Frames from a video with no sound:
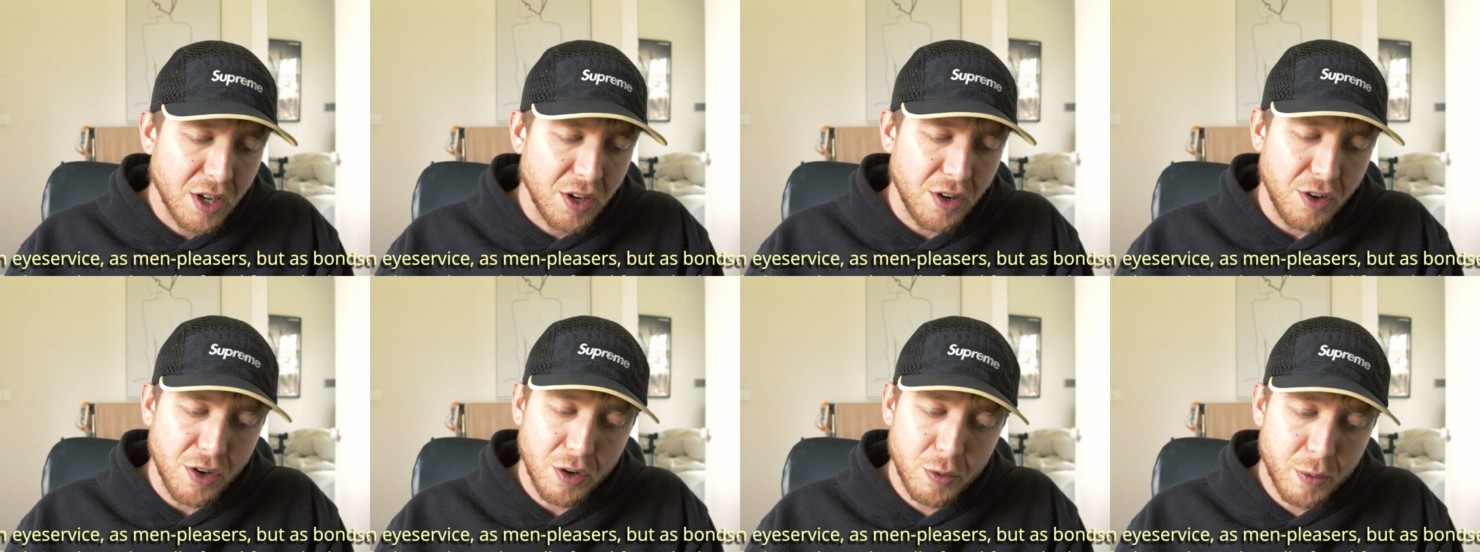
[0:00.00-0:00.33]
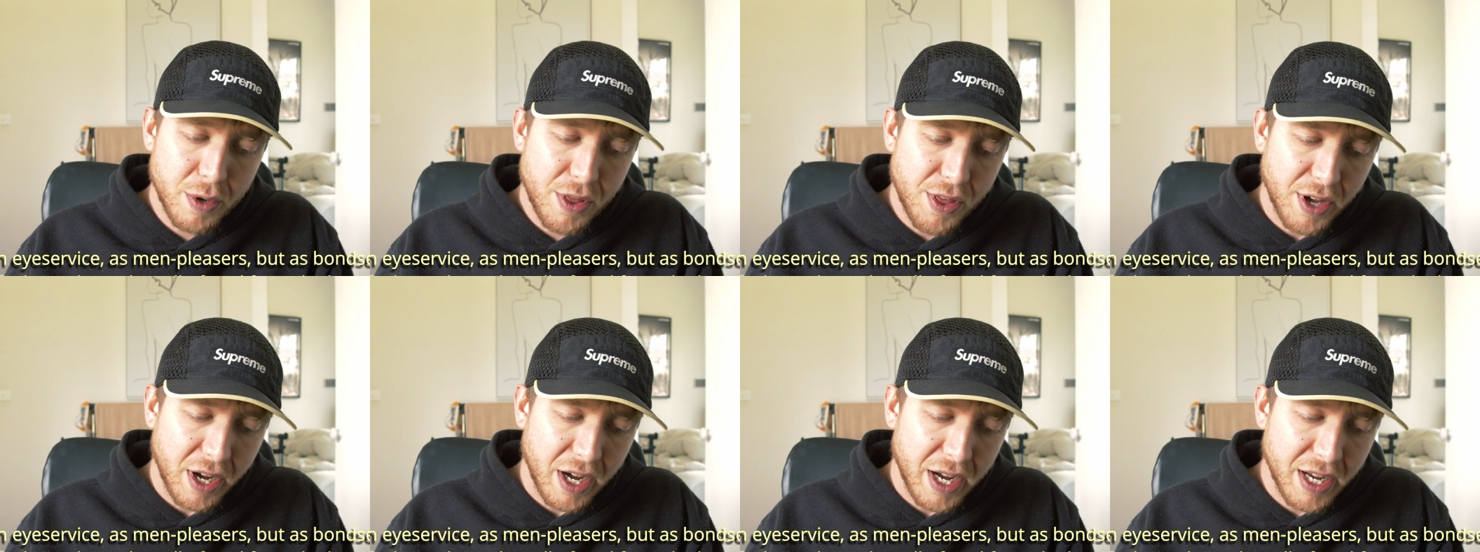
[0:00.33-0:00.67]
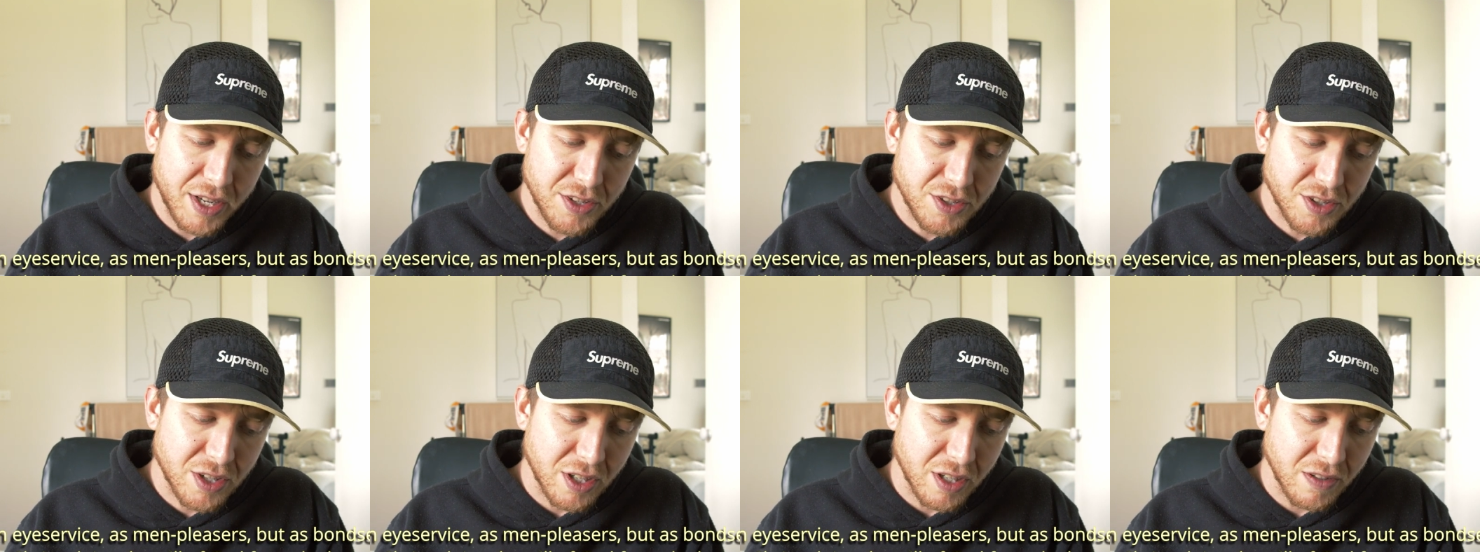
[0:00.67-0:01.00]
not with eye
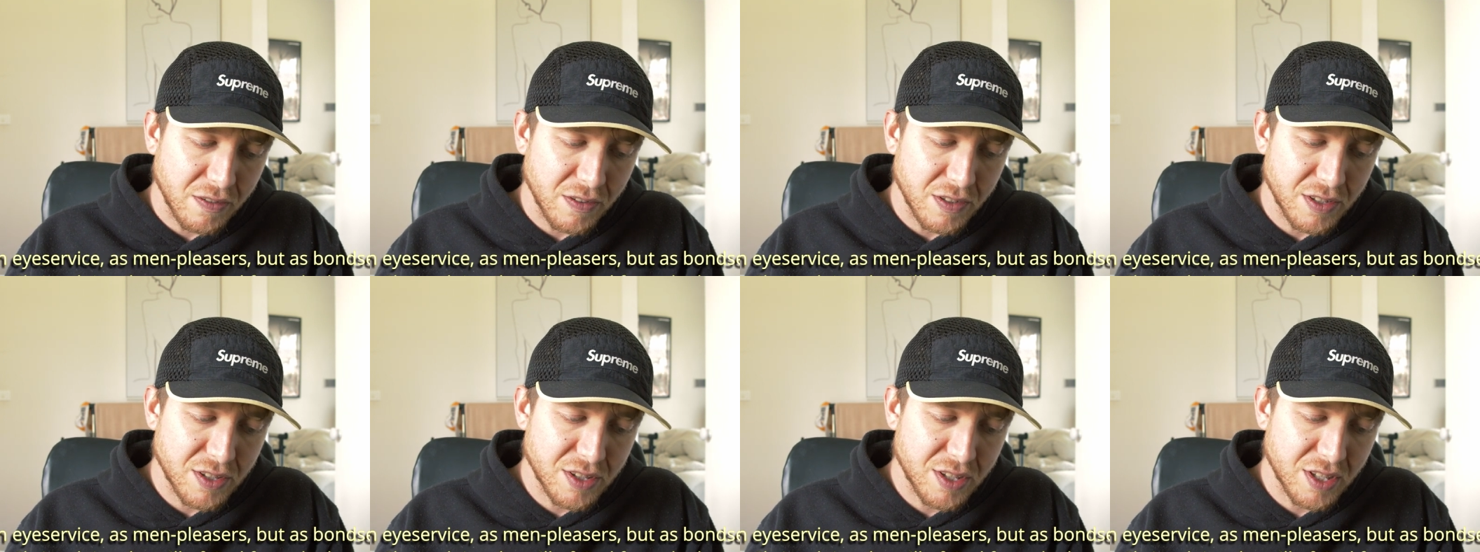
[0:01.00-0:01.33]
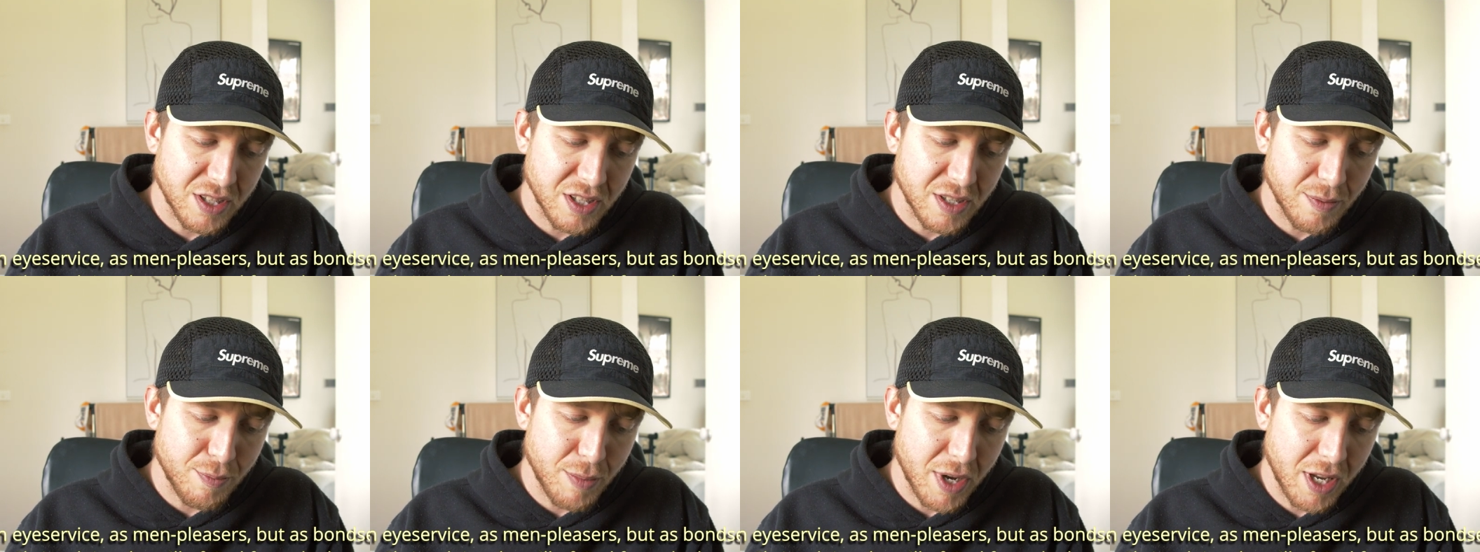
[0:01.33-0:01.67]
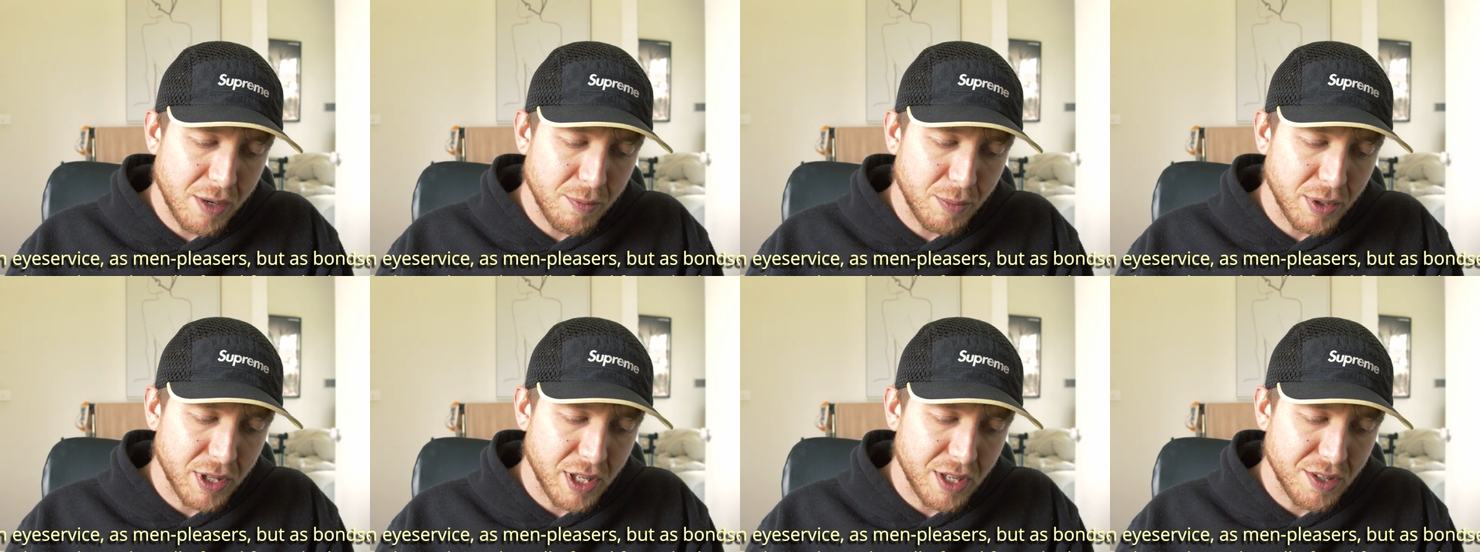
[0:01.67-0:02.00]
service as
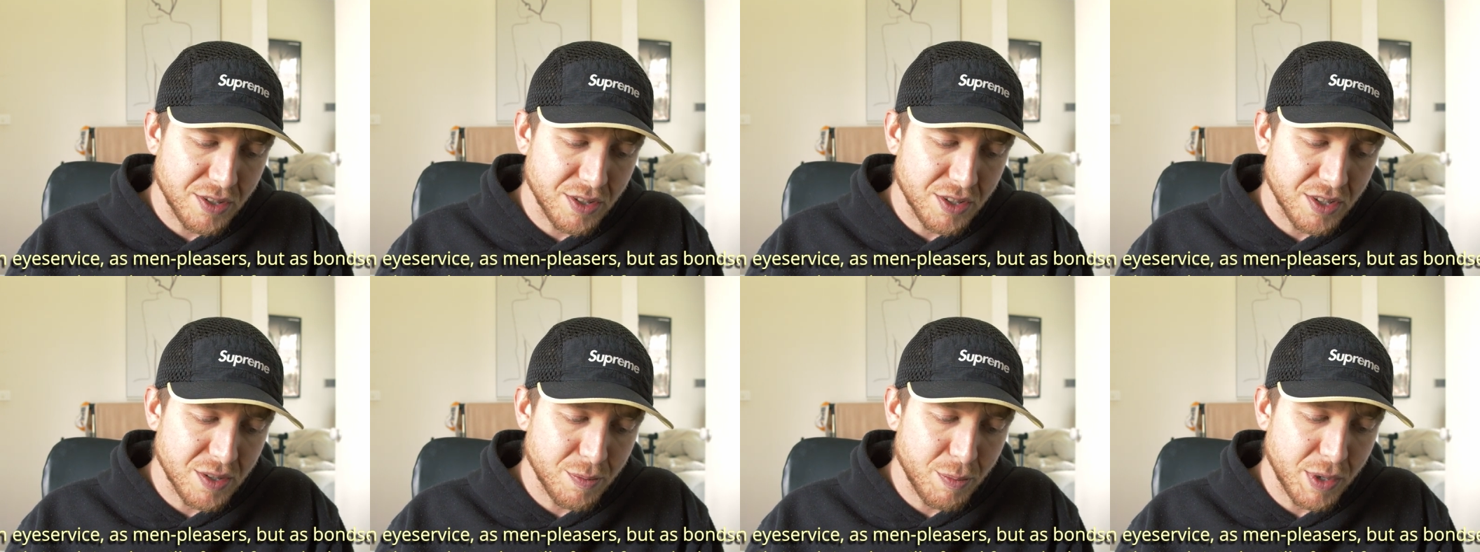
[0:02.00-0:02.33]
men pleases,